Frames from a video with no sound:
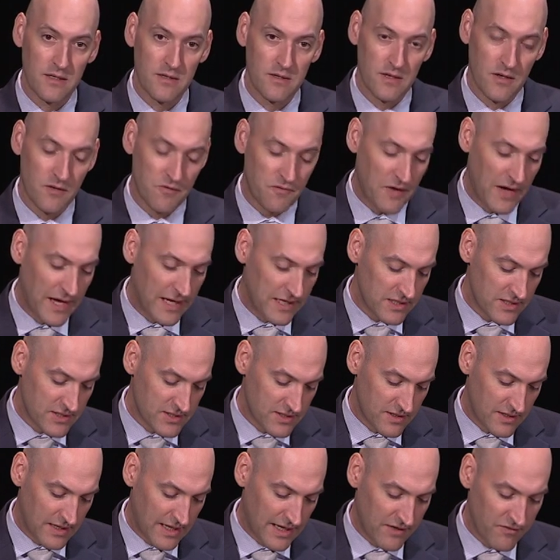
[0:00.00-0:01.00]
events
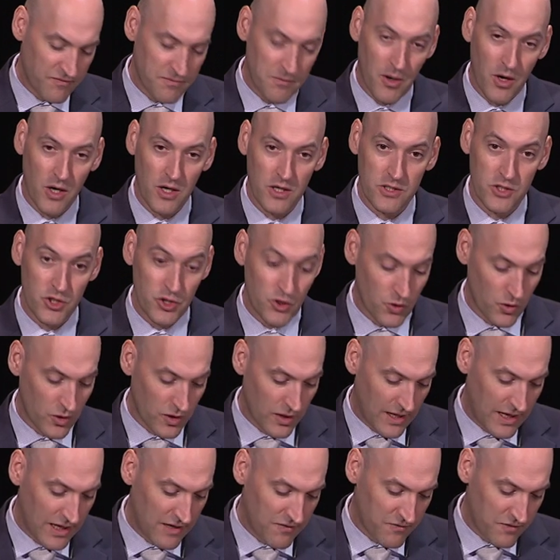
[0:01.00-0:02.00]
that have marked your
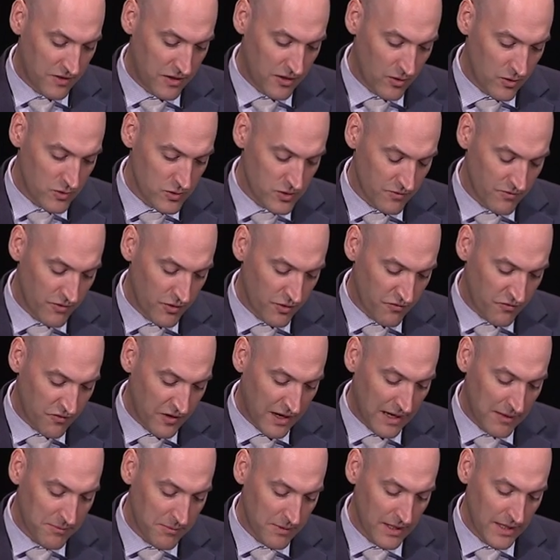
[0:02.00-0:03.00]
life and those of your
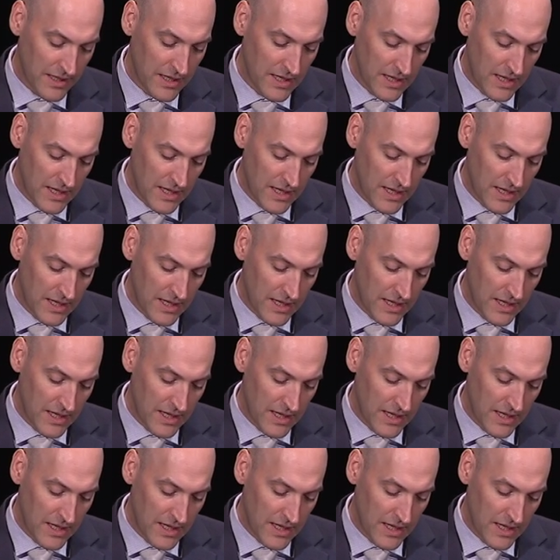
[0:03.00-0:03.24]
family